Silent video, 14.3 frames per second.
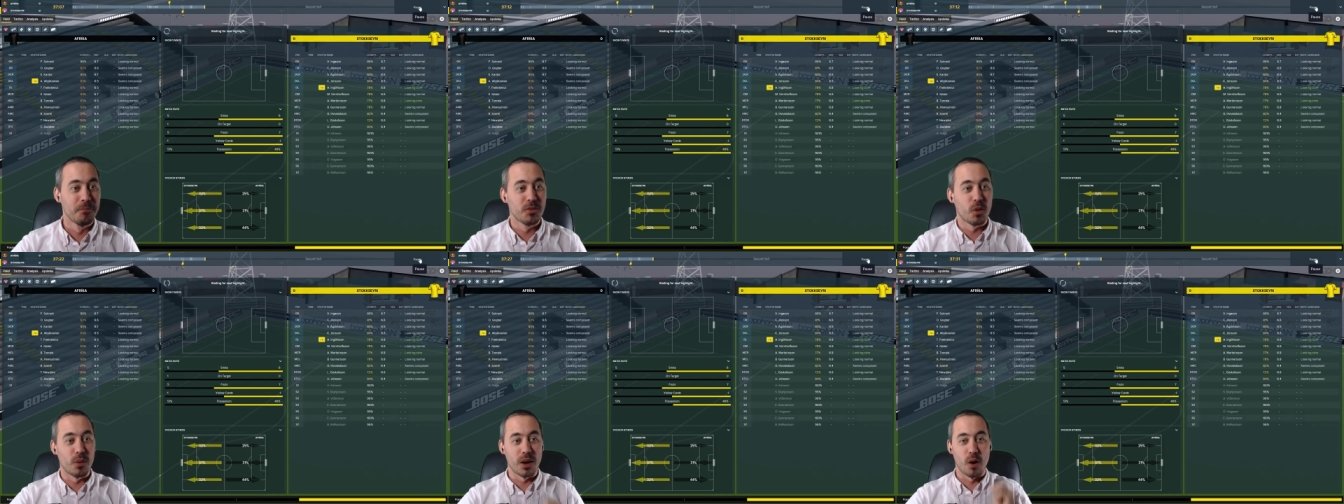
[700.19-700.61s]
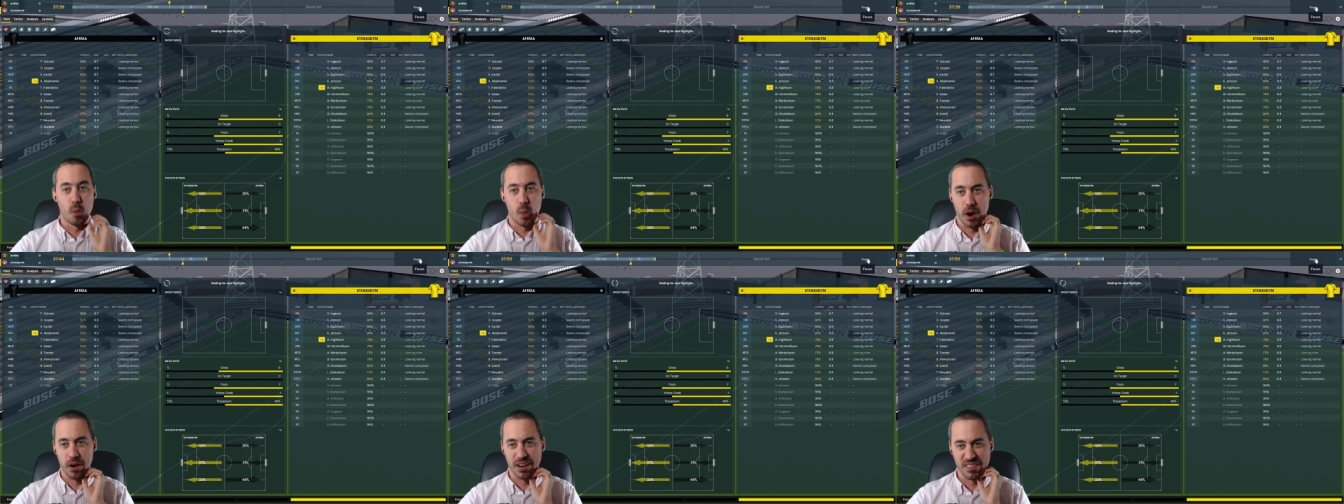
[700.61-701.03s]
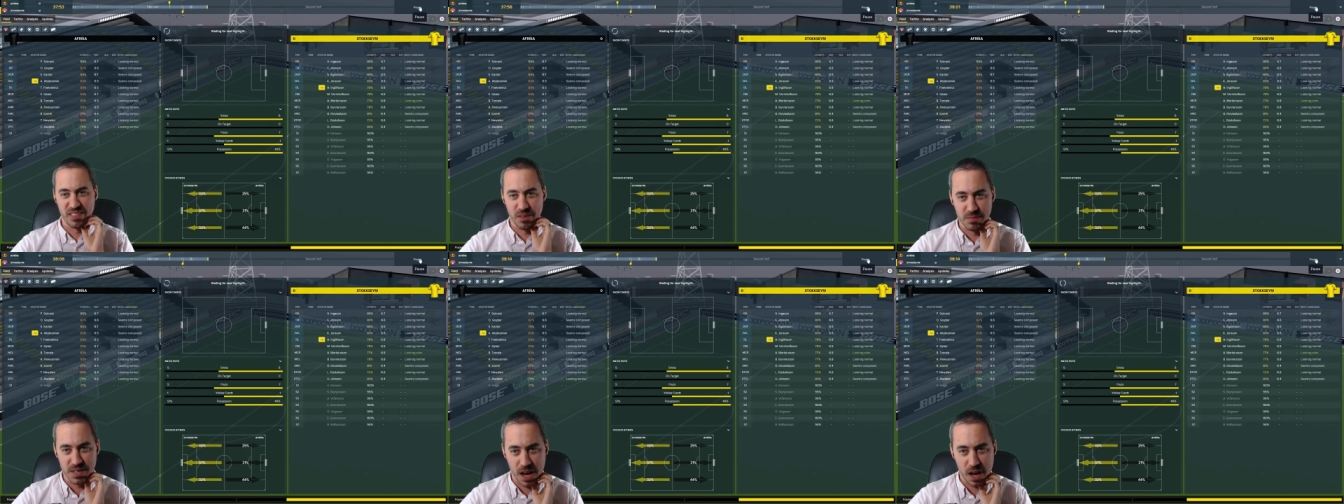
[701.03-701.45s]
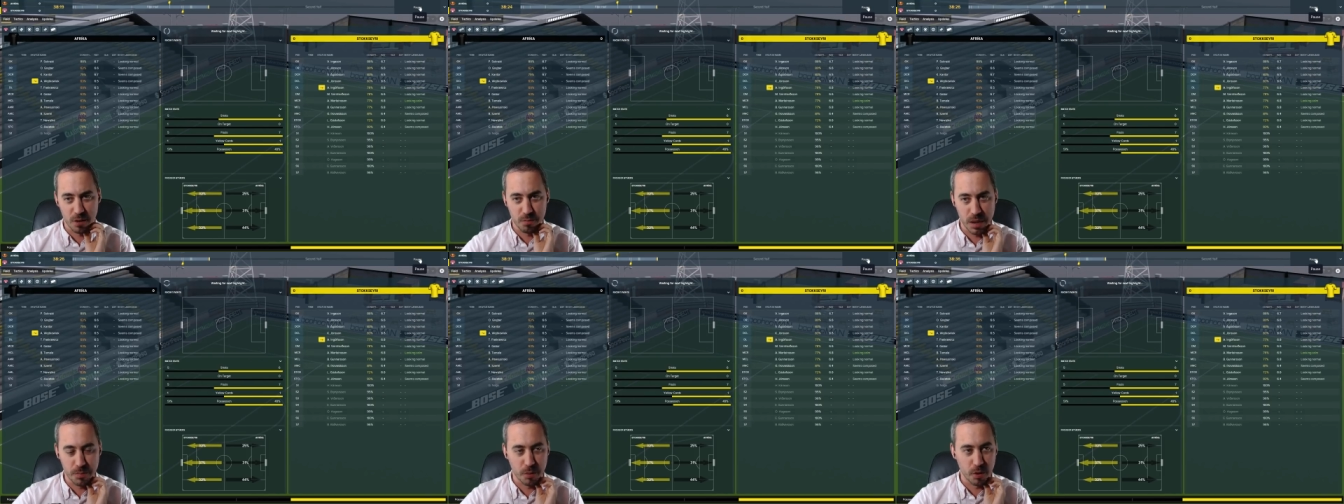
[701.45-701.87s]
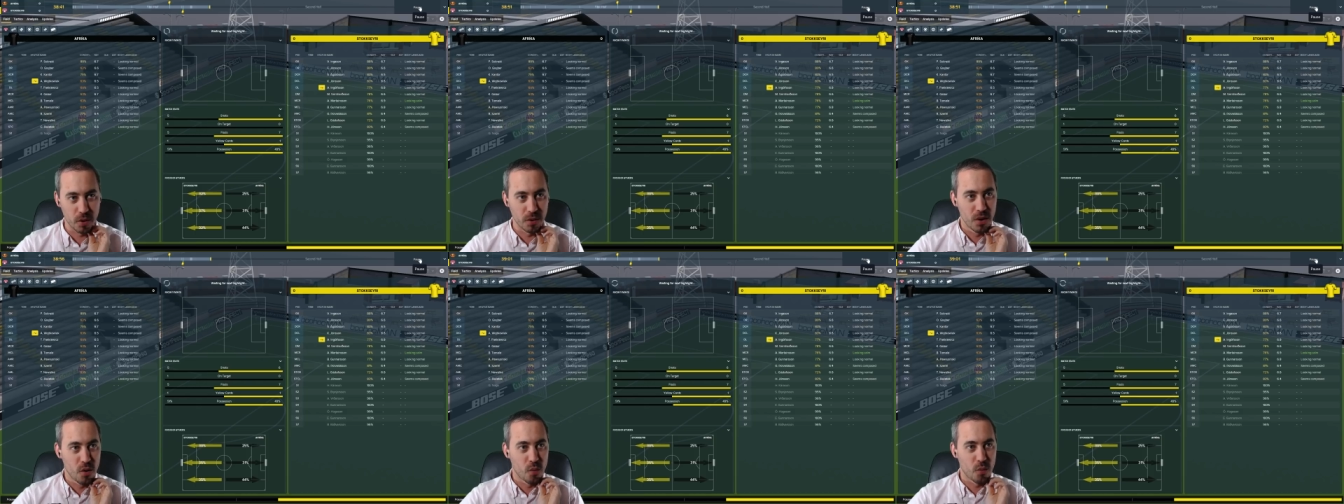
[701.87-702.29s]
We are wearing them down, people.
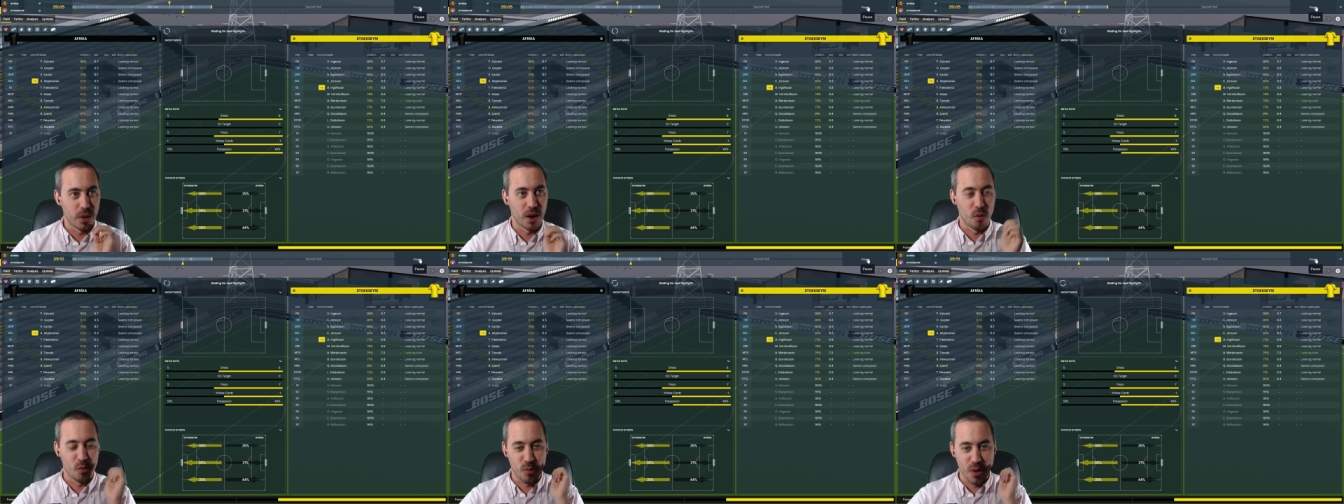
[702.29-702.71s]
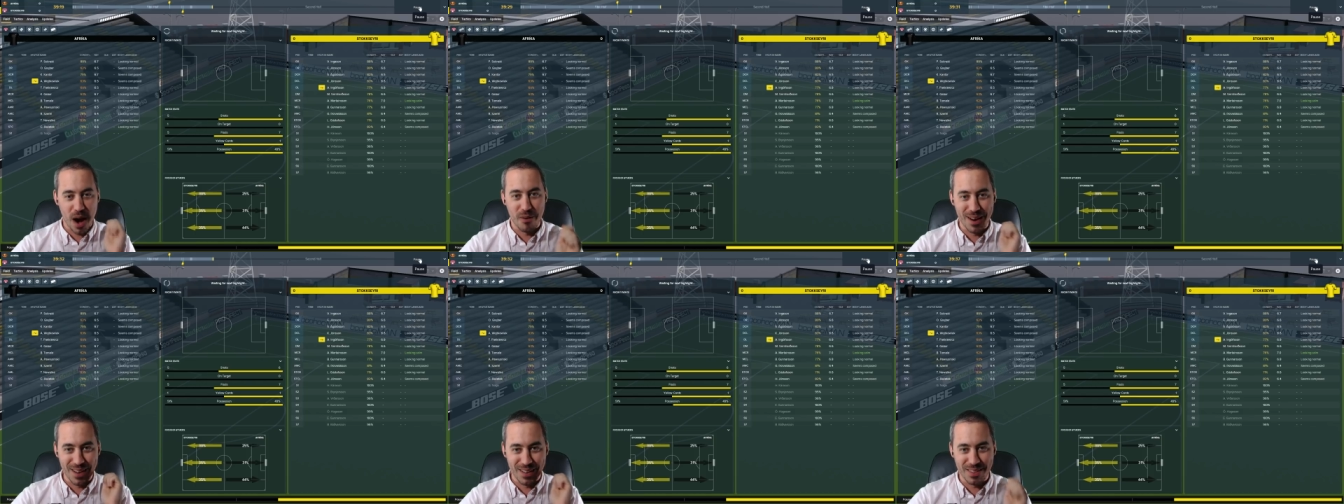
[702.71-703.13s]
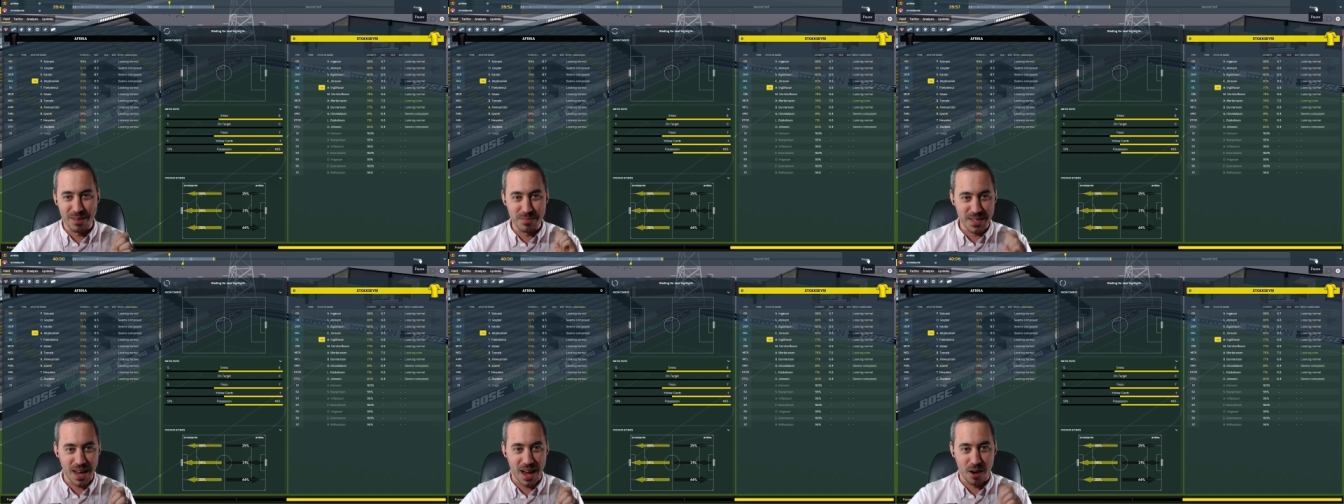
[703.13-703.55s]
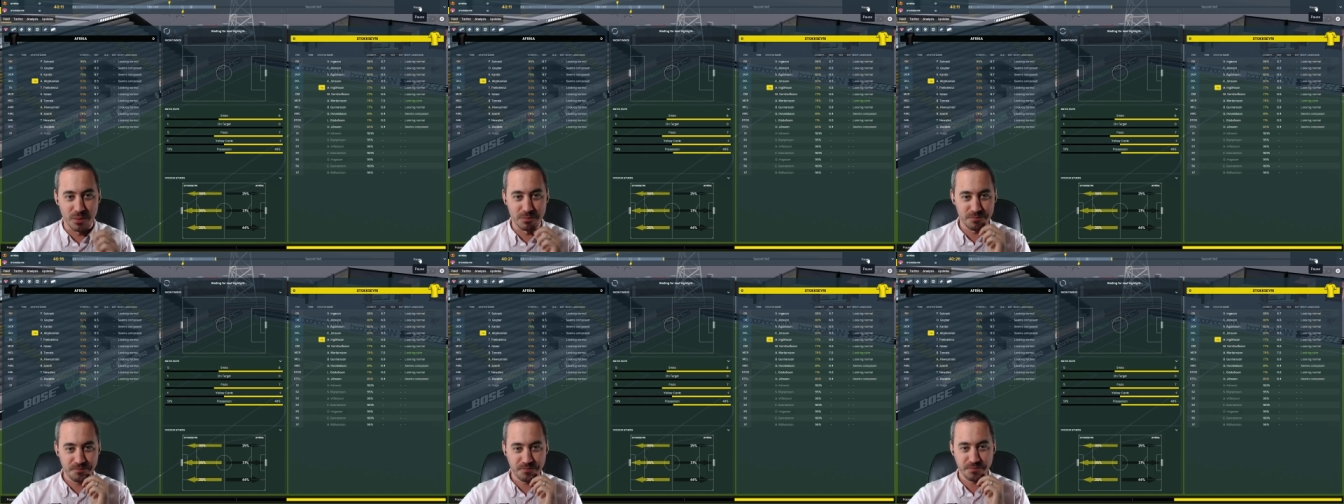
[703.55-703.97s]
We are wearing them down.